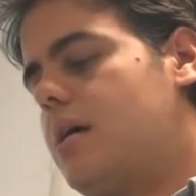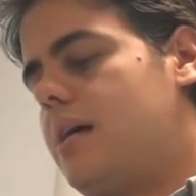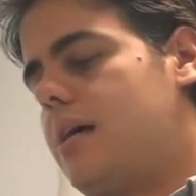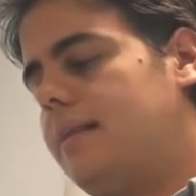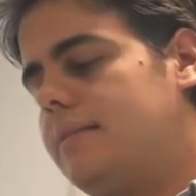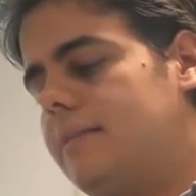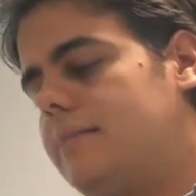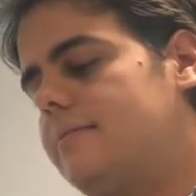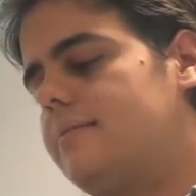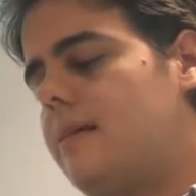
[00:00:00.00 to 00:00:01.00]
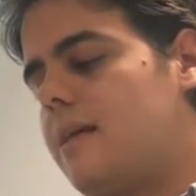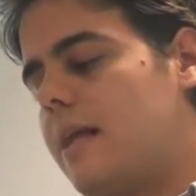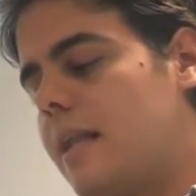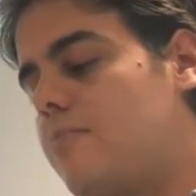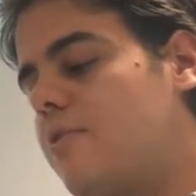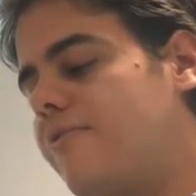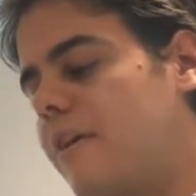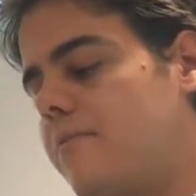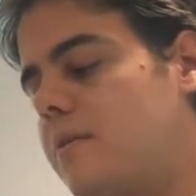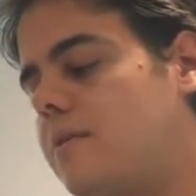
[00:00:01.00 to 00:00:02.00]
disease, labor
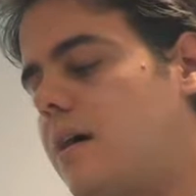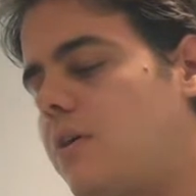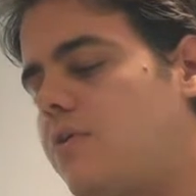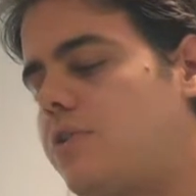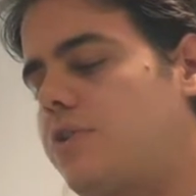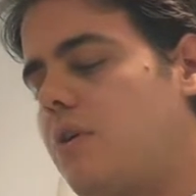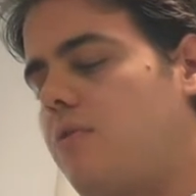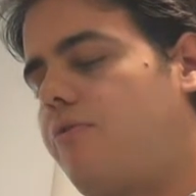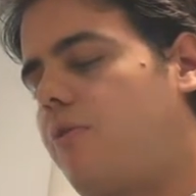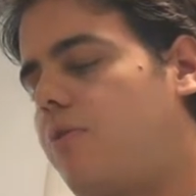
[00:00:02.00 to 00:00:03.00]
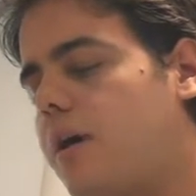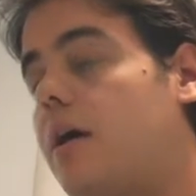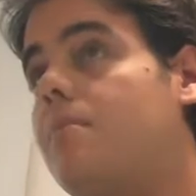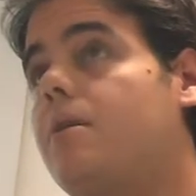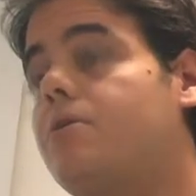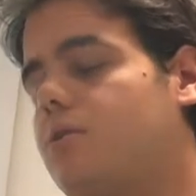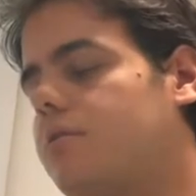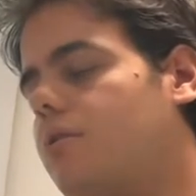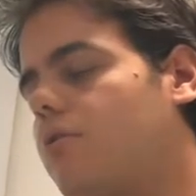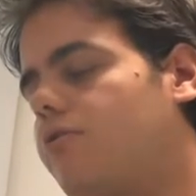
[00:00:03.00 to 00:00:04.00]
environment are crucial for
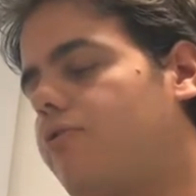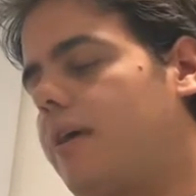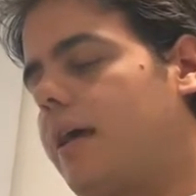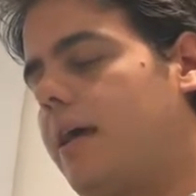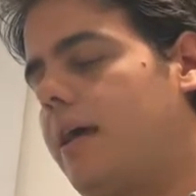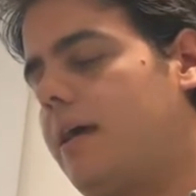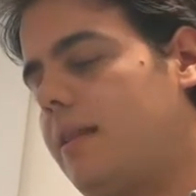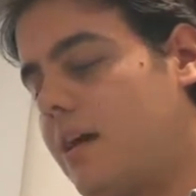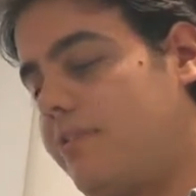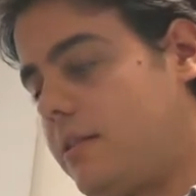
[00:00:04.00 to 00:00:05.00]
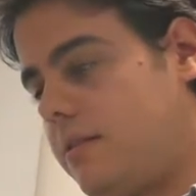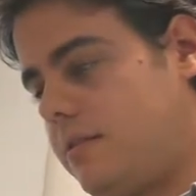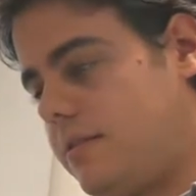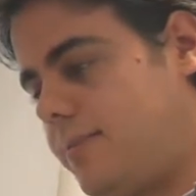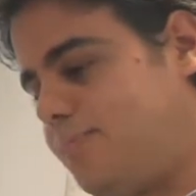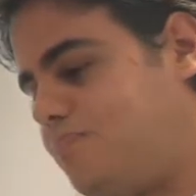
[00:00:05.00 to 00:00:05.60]
measures of life standards.